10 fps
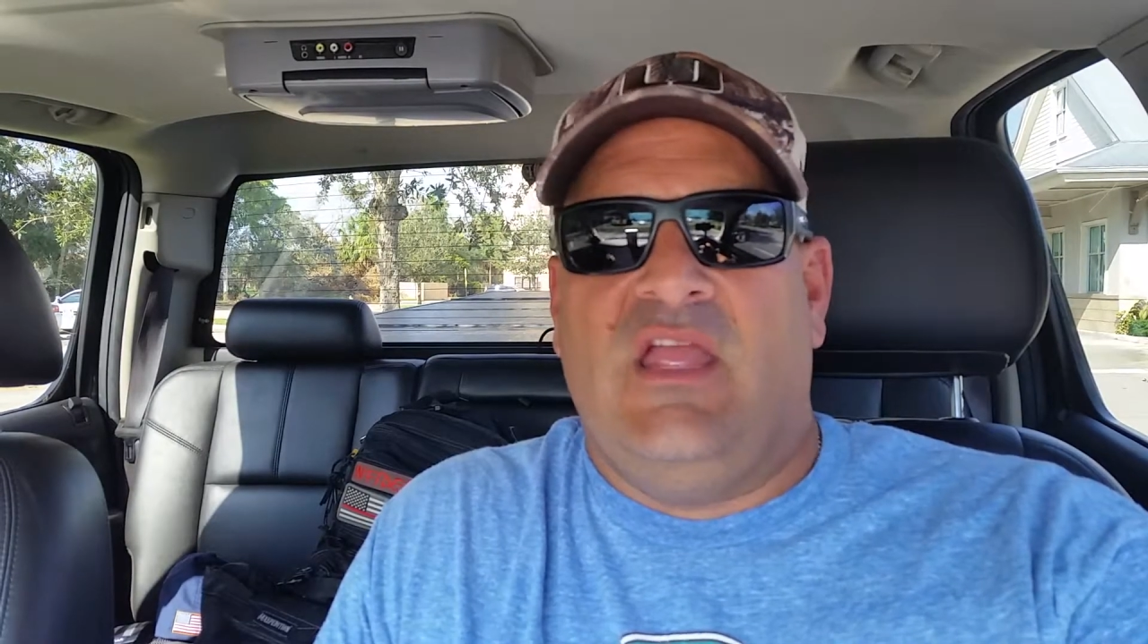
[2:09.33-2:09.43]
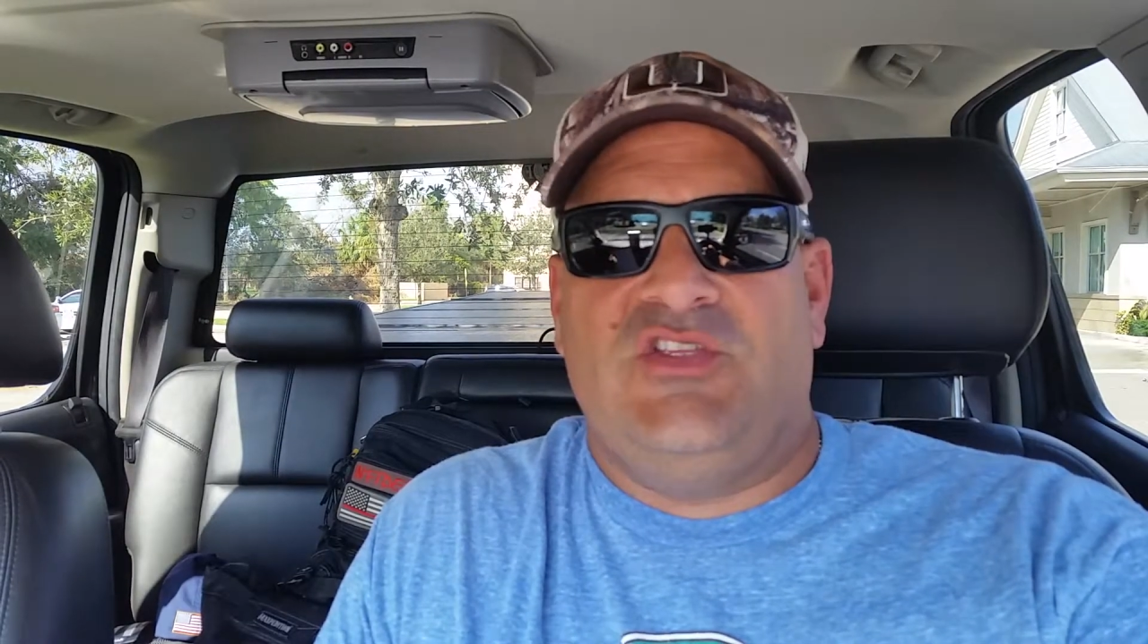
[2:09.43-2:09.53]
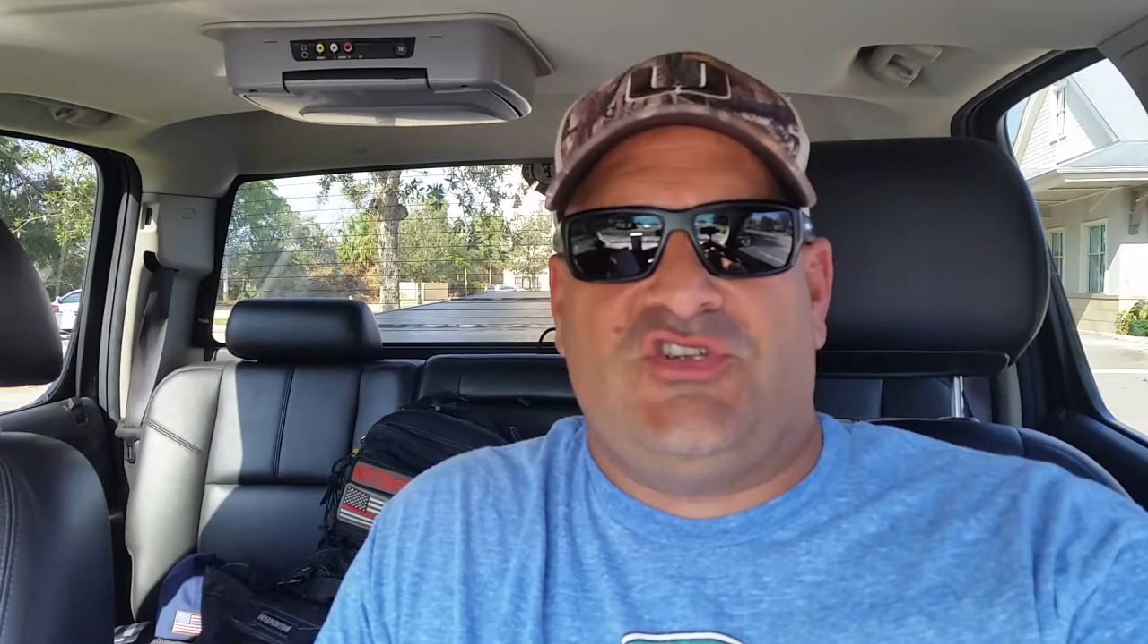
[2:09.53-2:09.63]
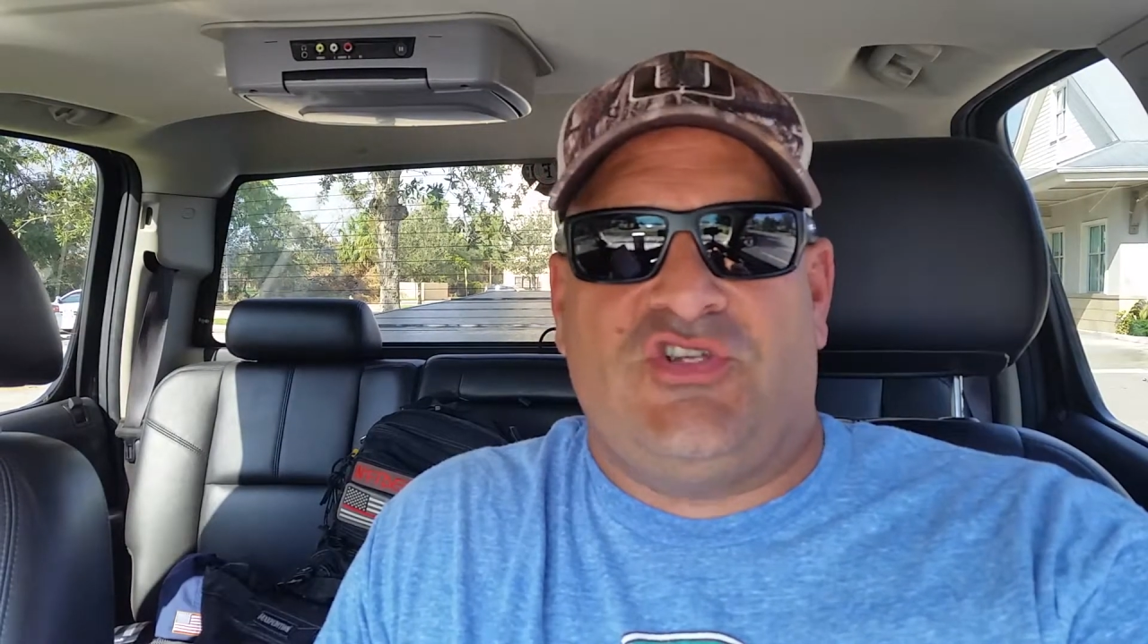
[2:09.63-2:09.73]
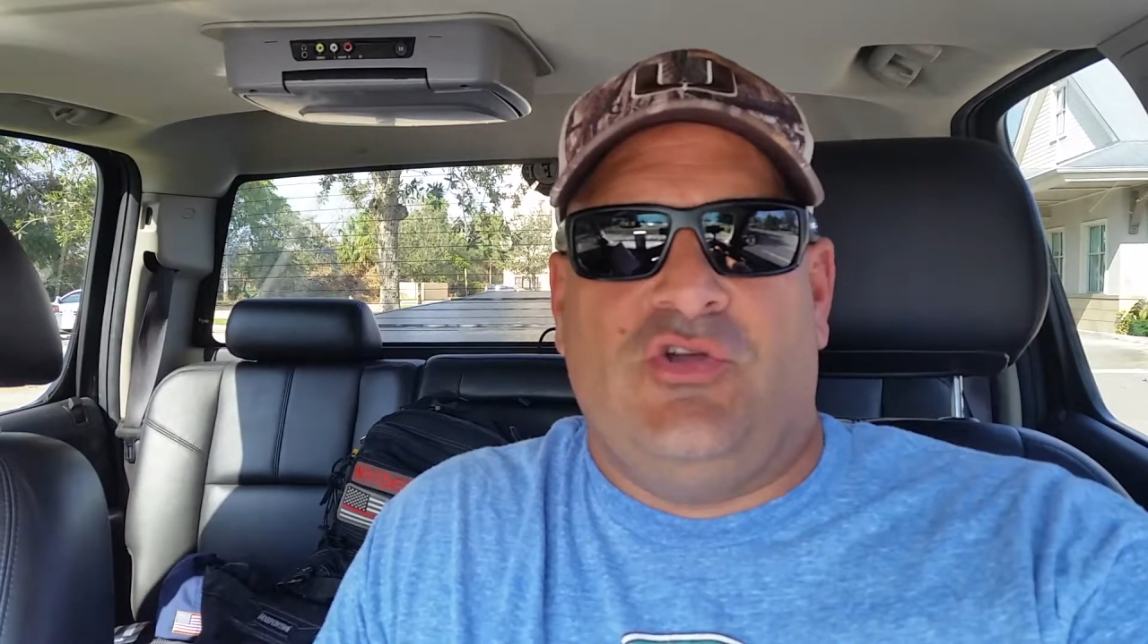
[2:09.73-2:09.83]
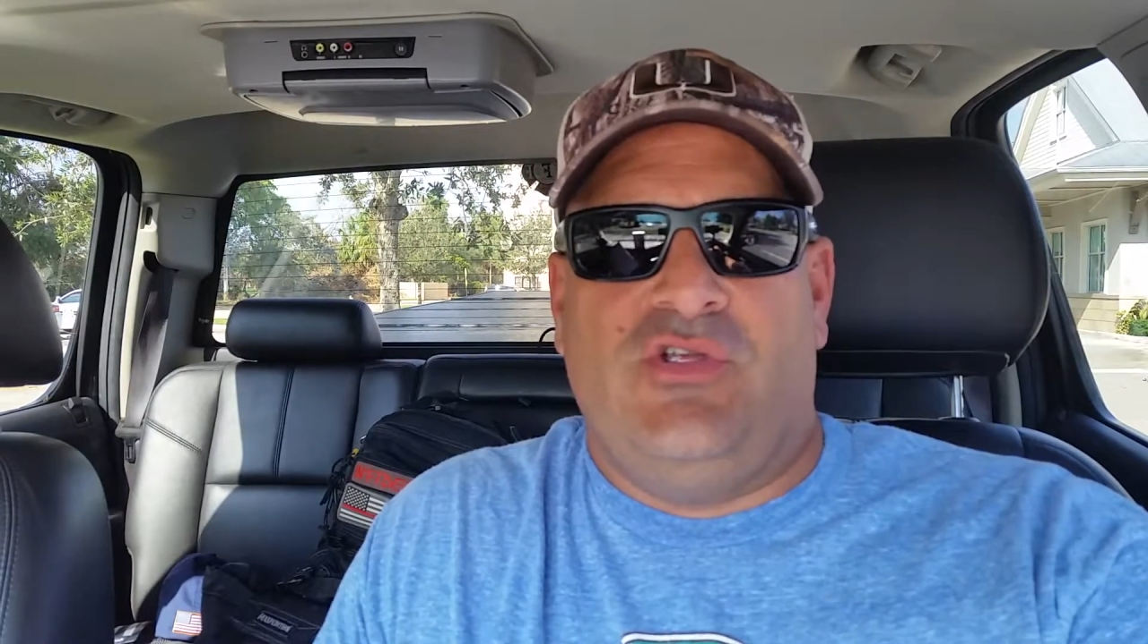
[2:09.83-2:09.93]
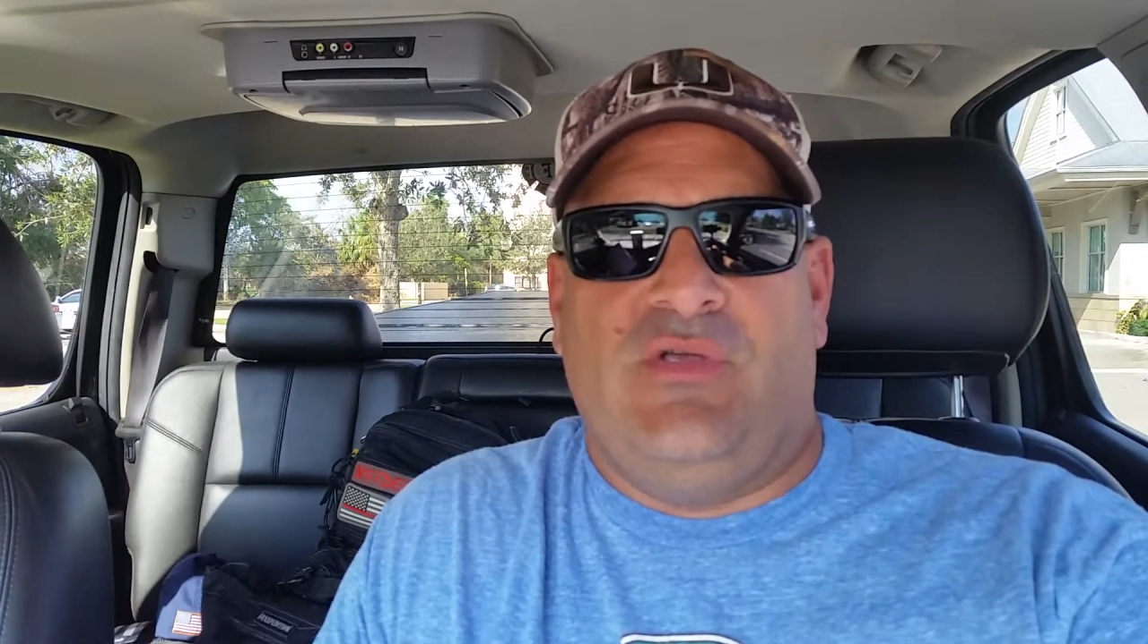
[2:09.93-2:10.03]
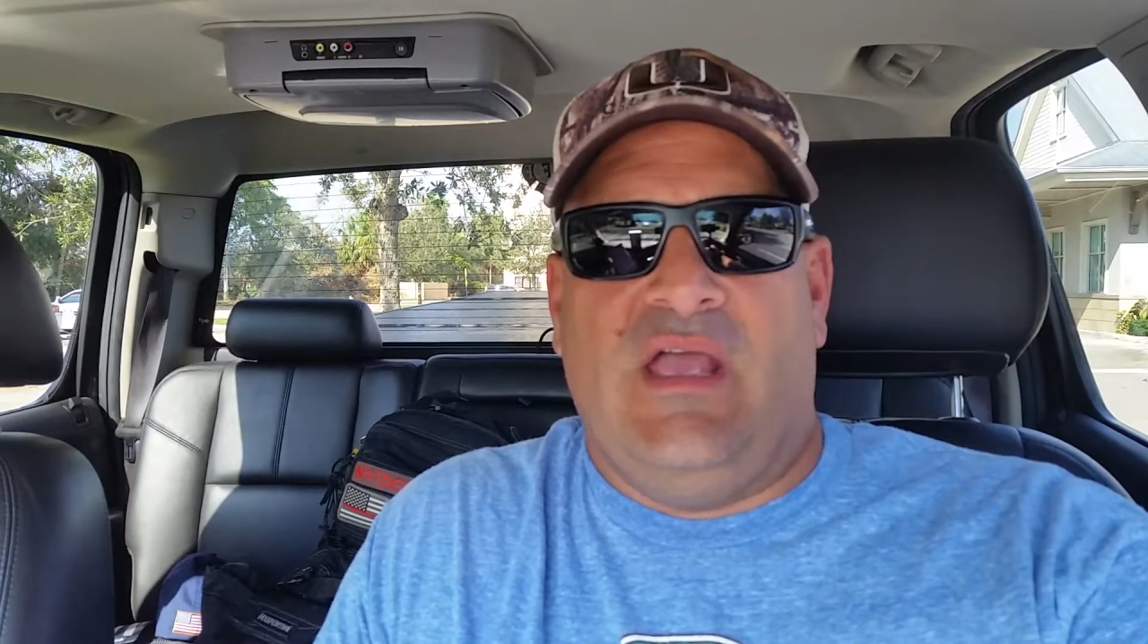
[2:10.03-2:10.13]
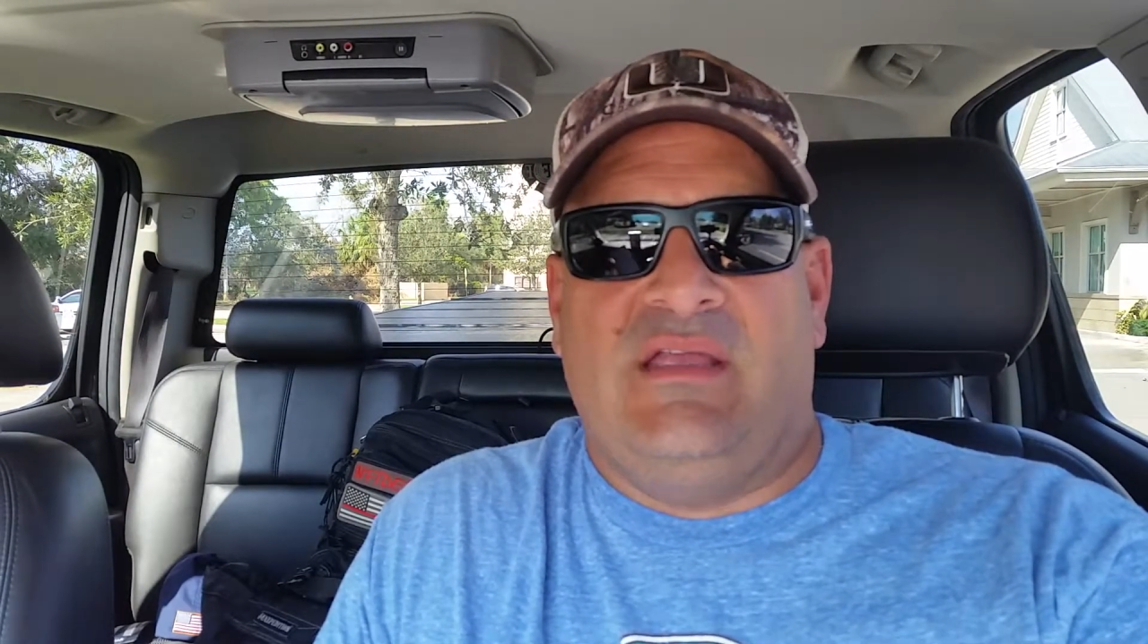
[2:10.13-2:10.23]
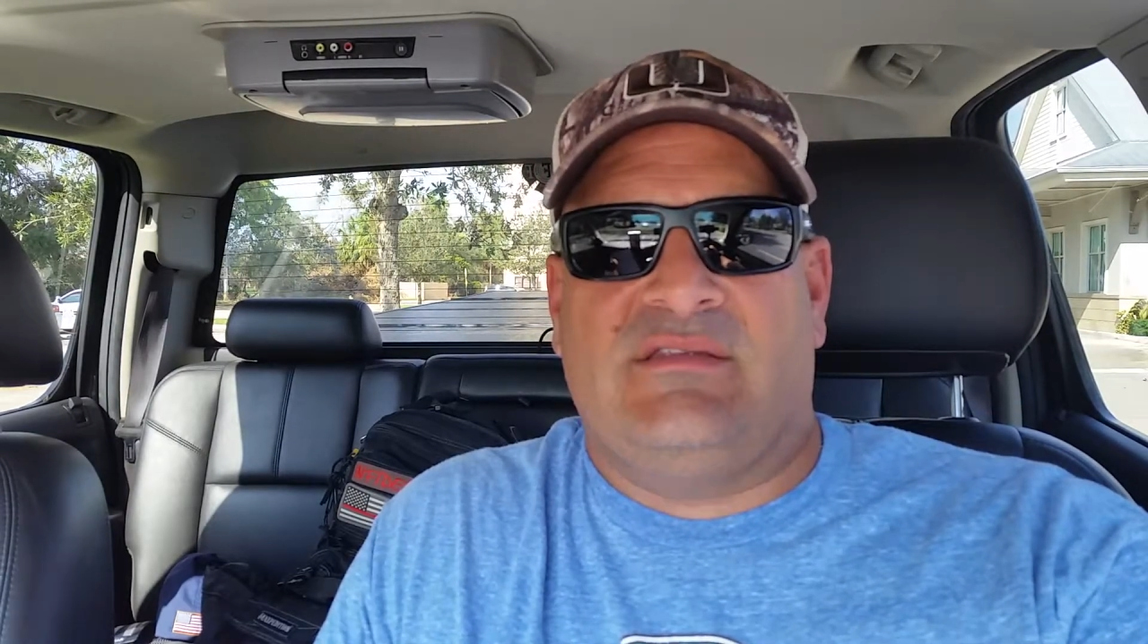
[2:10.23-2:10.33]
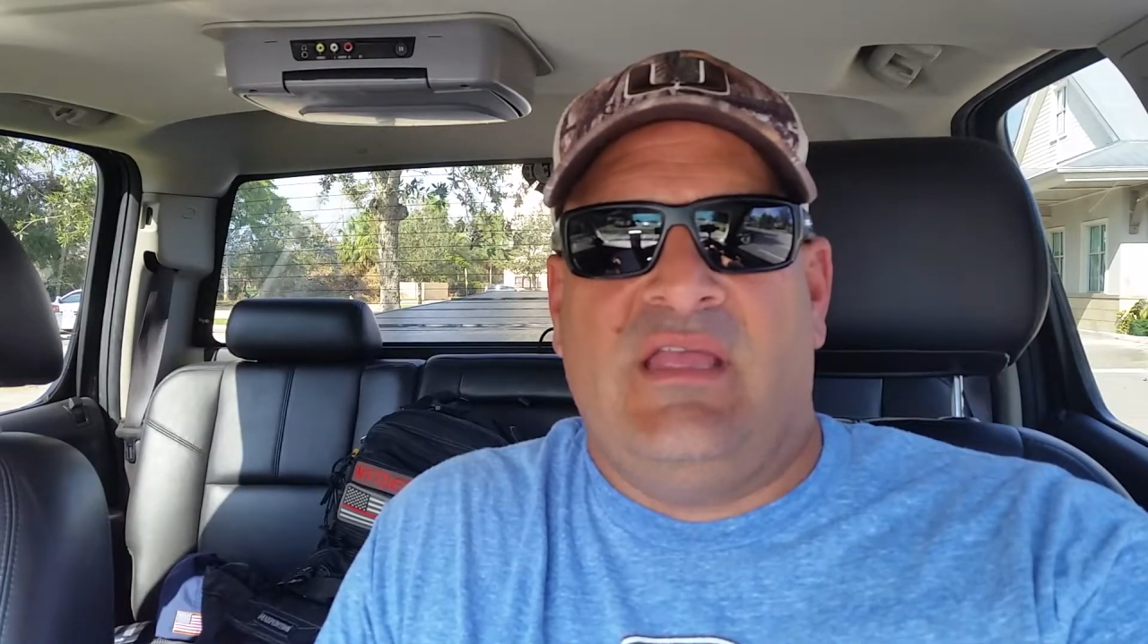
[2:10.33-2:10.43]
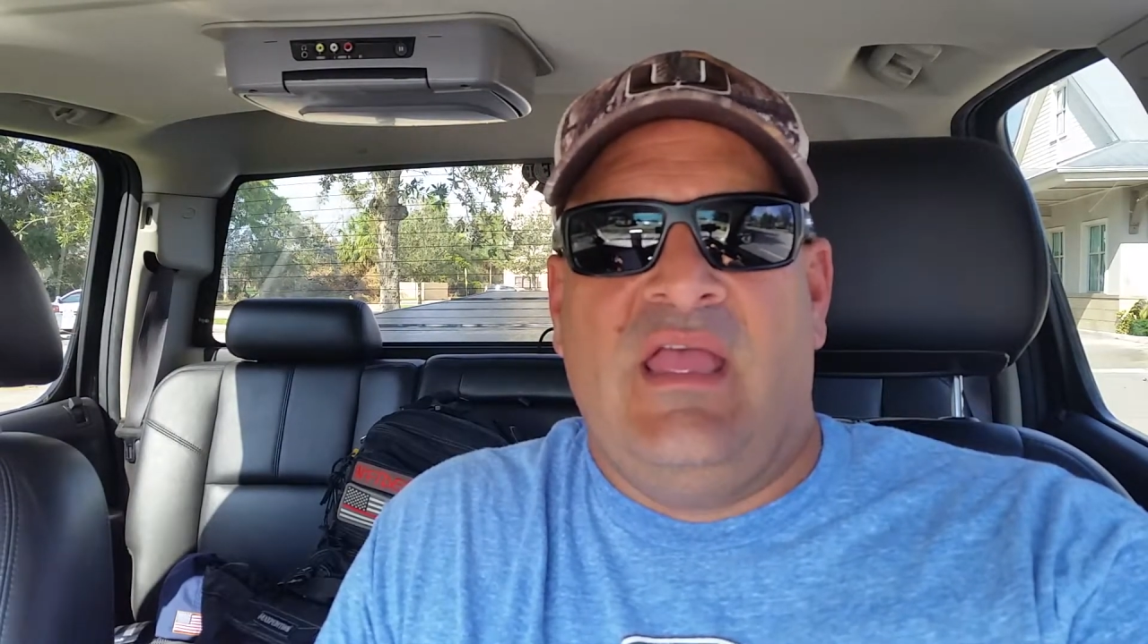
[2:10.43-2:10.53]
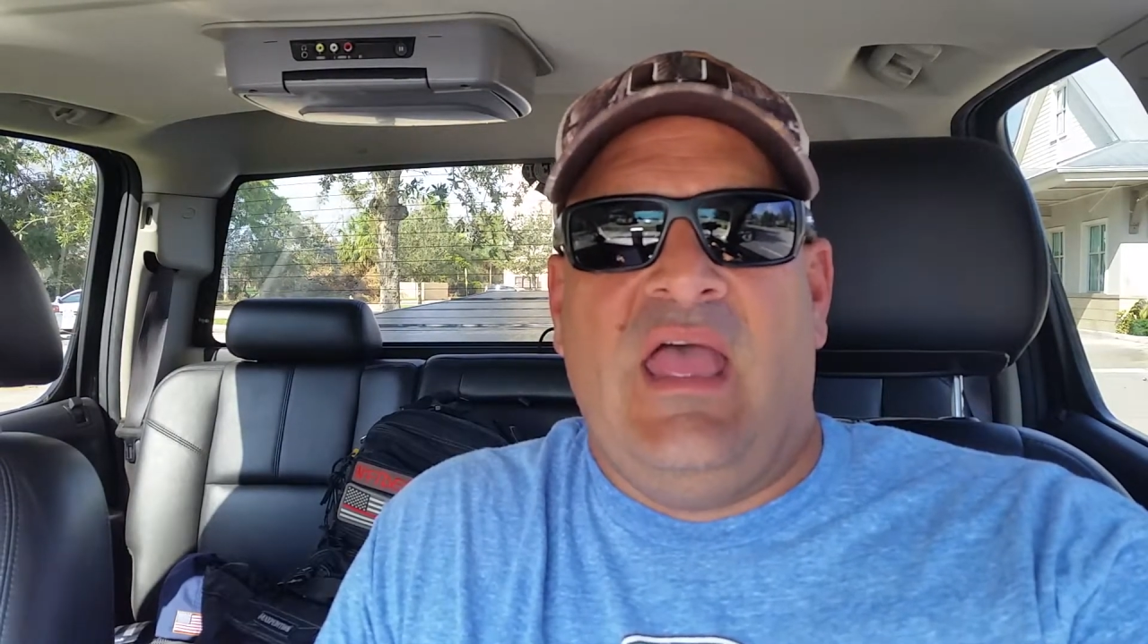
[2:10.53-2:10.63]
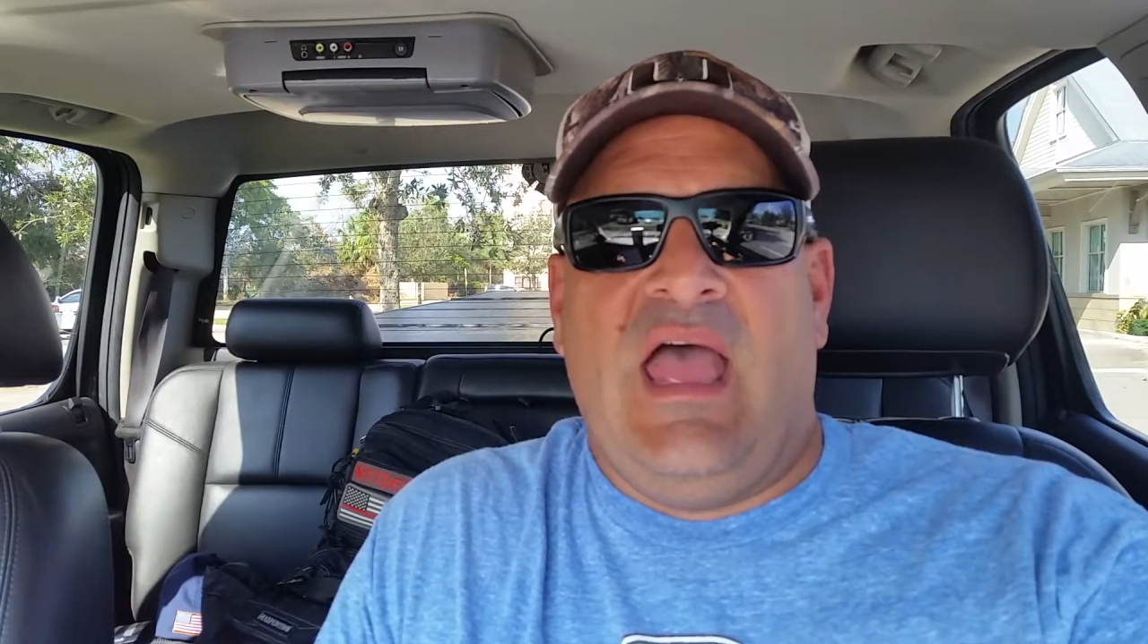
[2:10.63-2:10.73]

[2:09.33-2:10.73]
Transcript: and show you guys